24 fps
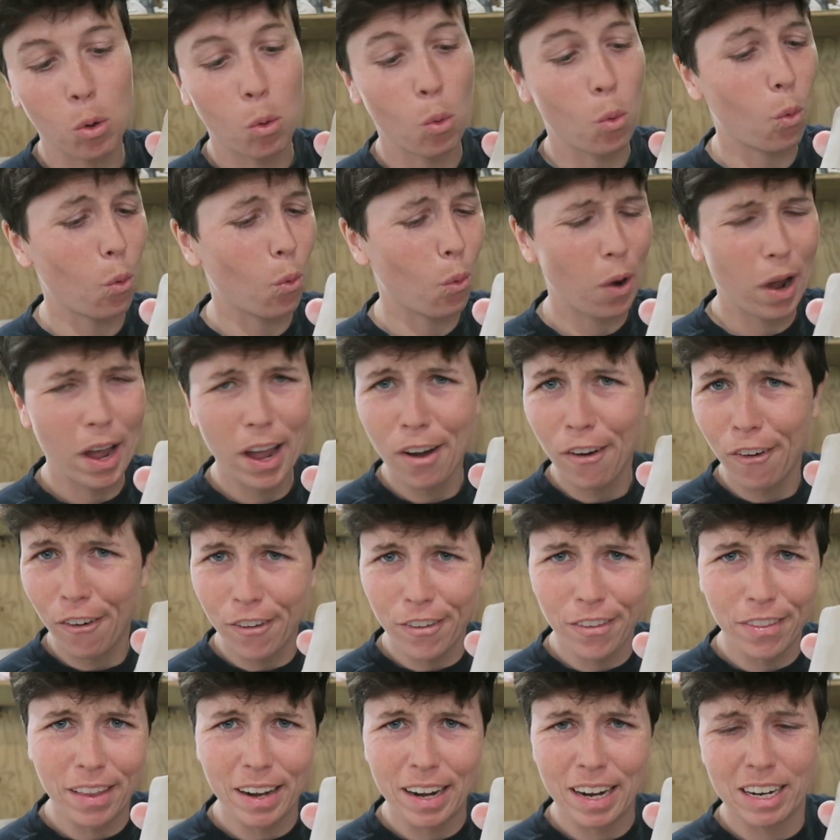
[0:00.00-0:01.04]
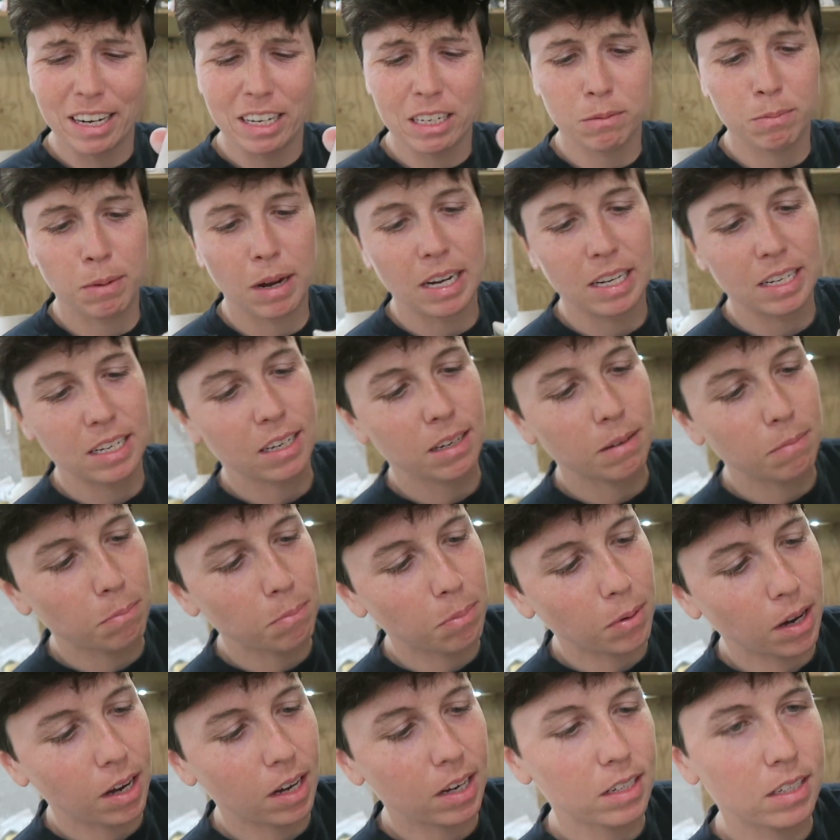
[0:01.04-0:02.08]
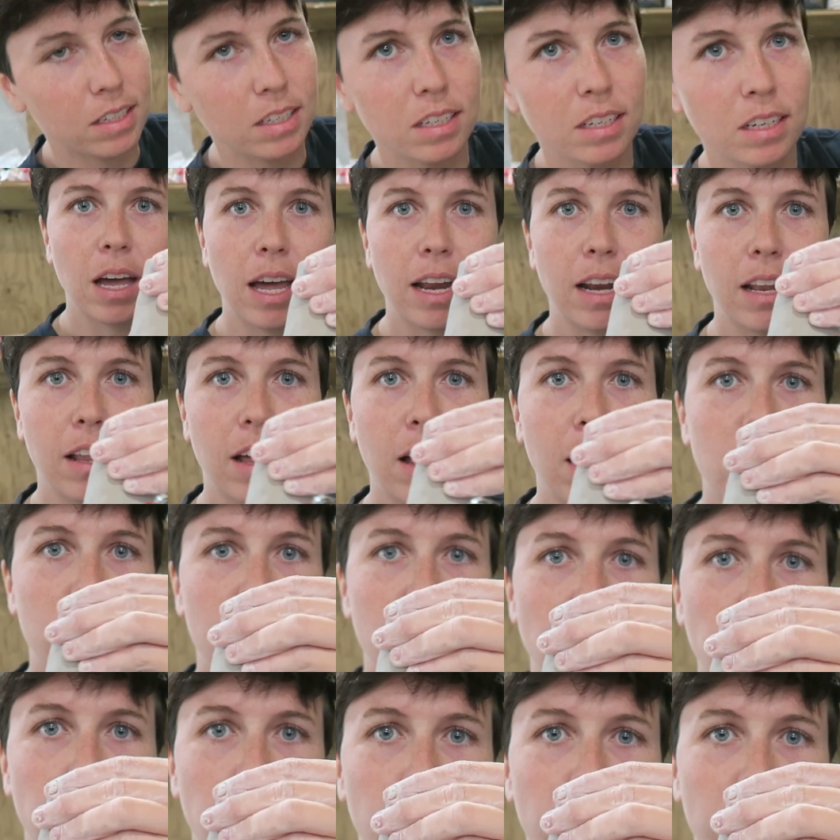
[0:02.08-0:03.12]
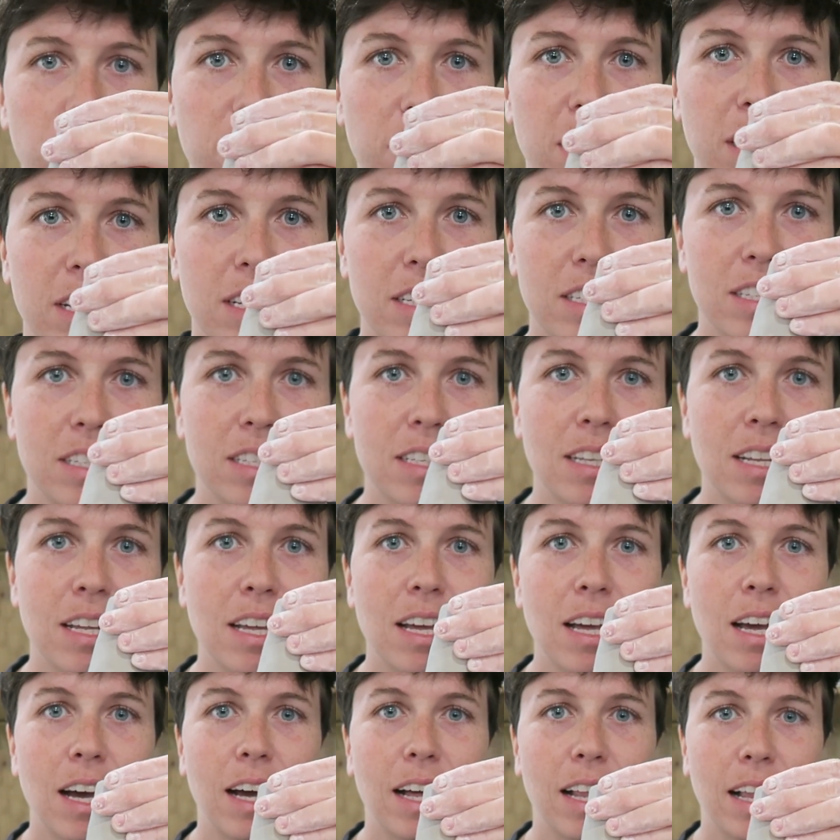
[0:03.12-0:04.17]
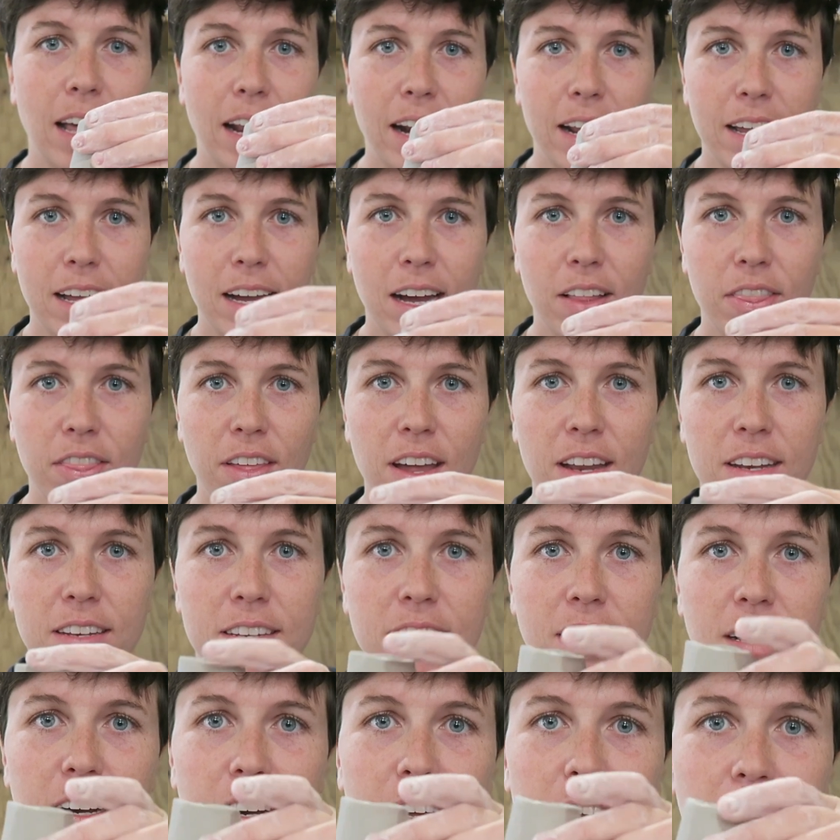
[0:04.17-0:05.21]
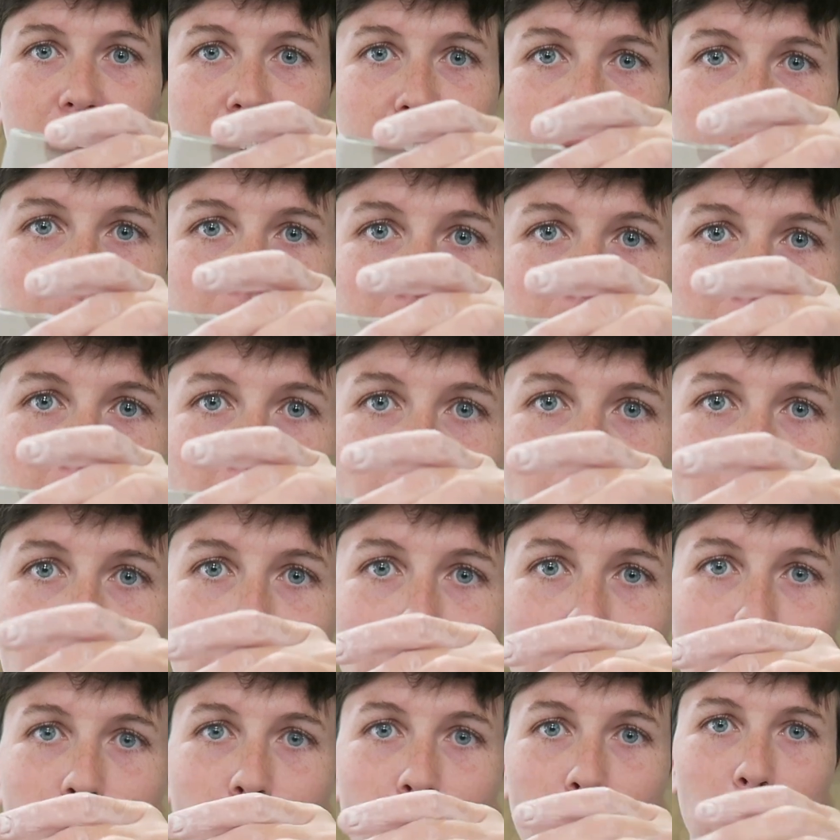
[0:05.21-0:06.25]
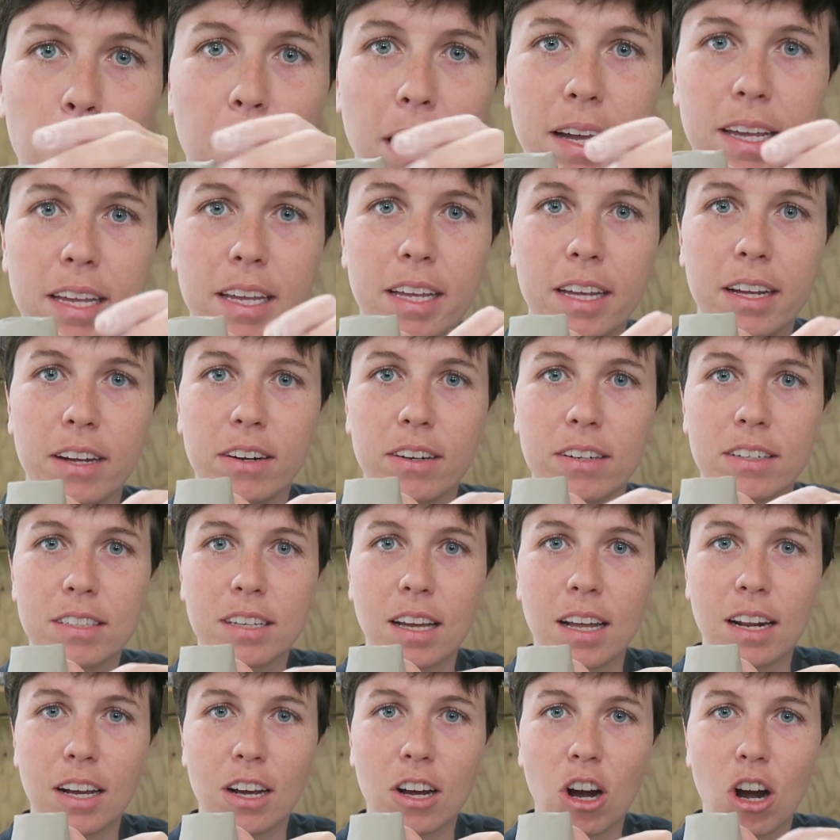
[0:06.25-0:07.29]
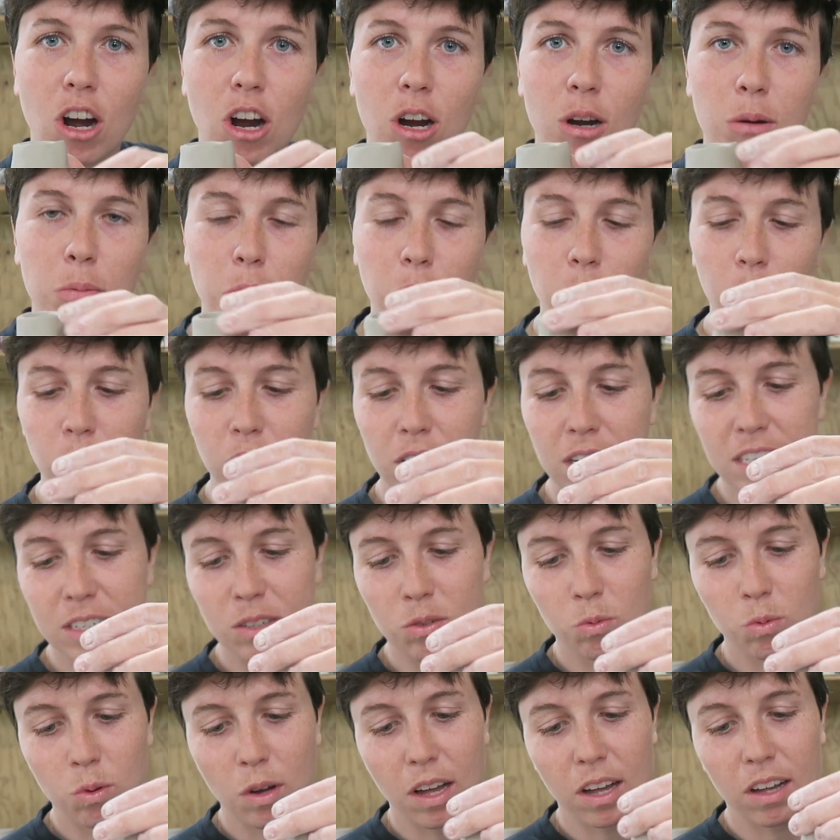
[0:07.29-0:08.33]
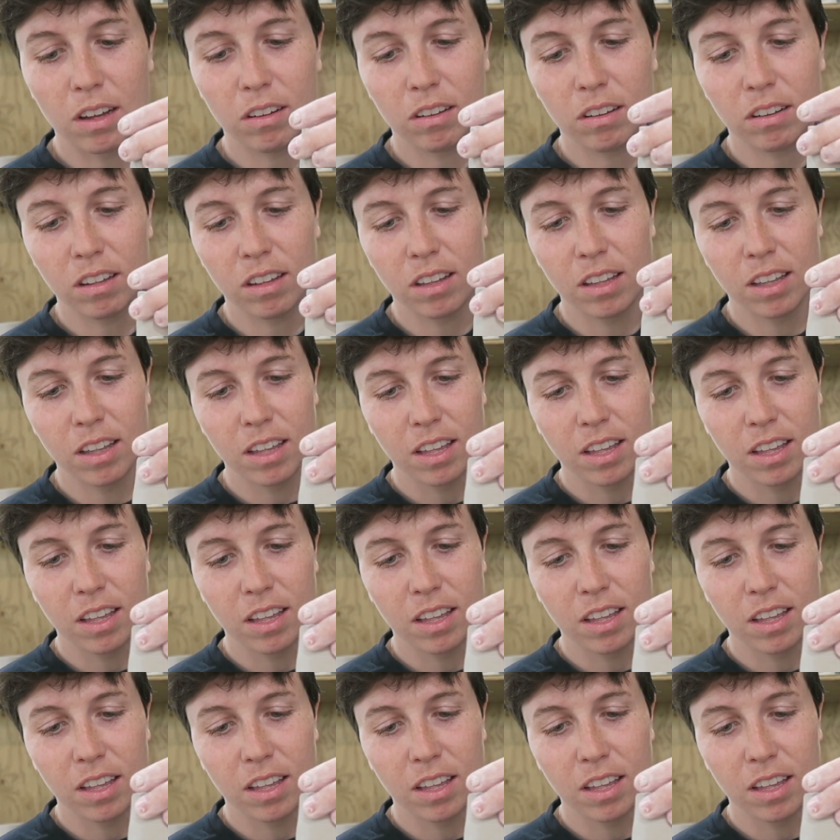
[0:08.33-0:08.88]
Way harder than I expected, but had a lot of trouble with this. Glad I got that done. Bowl back here, it's got a carb hole as well.